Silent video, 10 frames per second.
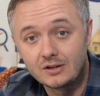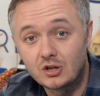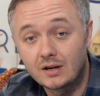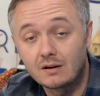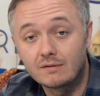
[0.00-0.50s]
and
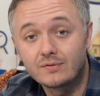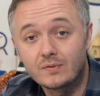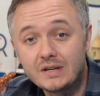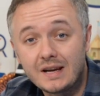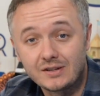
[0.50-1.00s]
check out our
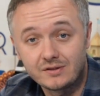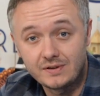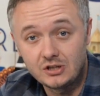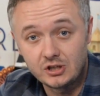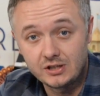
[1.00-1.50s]
free
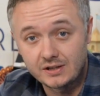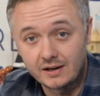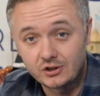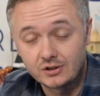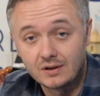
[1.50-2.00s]
SVG
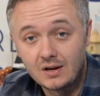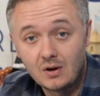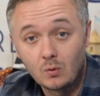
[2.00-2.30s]
section